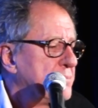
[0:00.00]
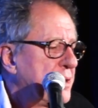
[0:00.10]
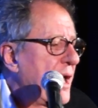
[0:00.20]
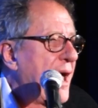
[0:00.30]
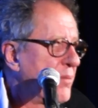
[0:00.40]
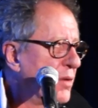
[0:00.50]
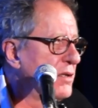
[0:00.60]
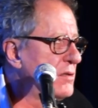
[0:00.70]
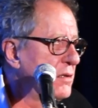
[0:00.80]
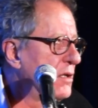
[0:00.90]
be
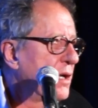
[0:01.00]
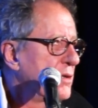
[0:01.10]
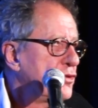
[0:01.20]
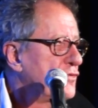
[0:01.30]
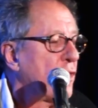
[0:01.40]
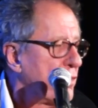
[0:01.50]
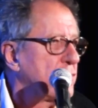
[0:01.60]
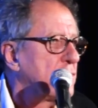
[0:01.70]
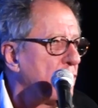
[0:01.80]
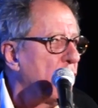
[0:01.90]
Hamlet, you've got
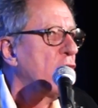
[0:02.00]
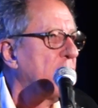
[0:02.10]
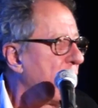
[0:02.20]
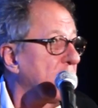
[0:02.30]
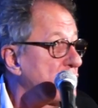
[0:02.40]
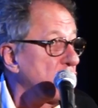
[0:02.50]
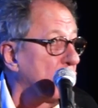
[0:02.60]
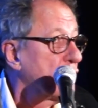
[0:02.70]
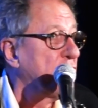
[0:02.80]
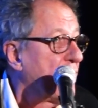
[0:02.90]
to learn how to
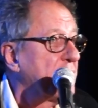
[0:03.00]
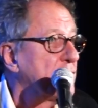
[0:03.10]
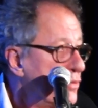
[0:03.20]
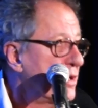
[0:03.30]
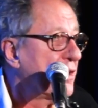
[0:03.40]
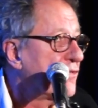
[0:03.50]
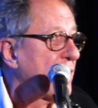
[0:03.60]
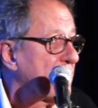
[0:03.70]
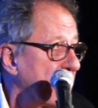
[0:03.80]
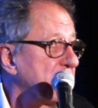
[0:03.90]
sword fight really
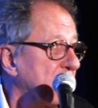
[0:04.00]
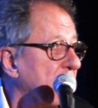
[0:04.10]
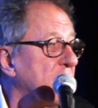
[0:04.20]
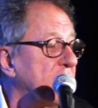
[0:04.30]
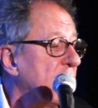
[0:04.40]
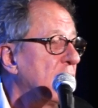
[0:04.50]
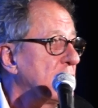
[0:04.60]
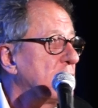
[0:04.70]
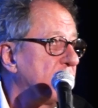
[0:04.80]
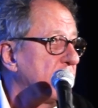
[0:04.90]
fantastically
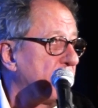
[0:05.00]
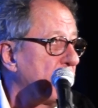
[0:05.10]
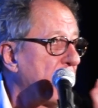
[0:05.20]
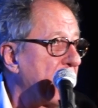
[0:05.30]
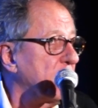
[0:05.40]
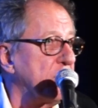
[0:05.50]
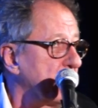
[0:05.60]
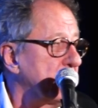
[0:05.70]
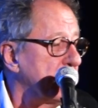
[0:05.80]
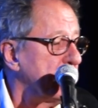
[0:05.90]
for that
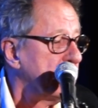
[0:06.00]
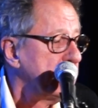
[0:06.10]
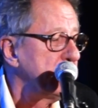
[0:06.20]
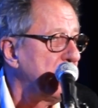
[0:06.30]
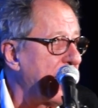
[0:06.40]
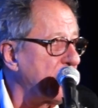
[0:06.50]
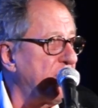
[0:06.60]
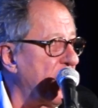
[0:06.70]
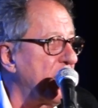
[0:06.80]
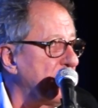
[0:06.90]
Act
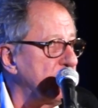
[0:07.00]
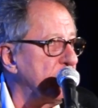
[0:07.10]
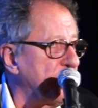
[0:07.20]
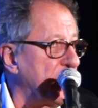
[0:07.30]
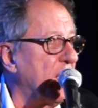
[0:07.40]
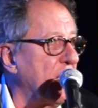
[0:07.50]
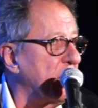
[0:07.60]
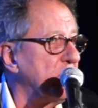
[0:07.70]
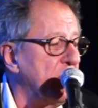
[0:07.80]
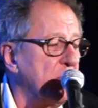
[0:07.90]
5
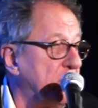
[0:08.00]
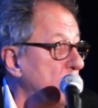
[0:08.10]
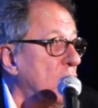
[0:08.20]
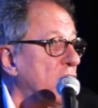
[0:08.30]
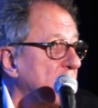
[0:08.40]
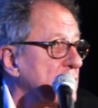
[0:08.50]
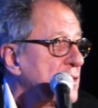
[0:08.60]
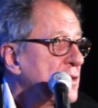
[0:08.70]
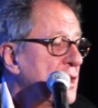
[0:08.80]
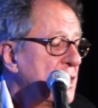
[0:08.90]
finale to work.
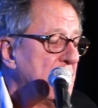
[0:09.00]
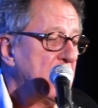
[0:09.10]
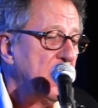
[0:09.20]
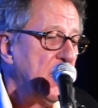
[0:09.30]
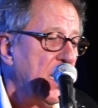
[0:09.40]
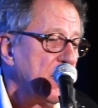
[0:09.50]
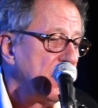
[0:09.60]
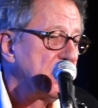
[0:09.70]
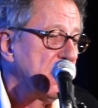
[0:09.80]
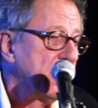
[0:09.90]
And
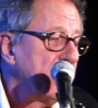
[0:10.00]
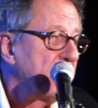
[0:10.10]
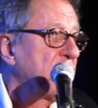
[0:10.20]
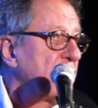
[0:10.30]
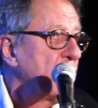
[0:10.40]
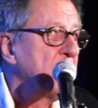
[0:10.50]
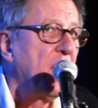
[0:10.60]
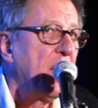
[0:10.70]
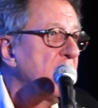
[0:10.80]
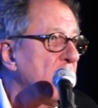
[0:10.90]
I said, in
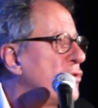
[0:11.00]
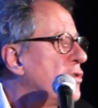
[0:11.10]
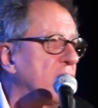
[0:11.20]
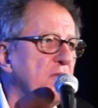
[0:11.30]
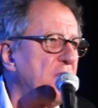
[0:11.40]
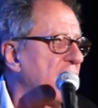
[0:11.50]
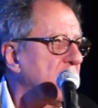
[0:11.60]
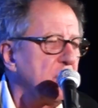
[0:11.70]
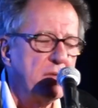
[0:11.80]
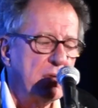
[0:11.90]
film, I know you can
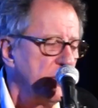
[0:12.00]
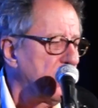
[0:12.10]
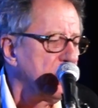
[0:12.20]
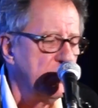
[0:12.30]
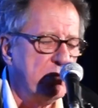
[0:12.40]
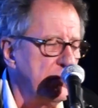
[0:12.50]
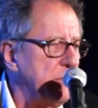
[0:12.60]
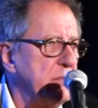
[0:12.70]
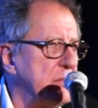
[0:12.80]
fake, you can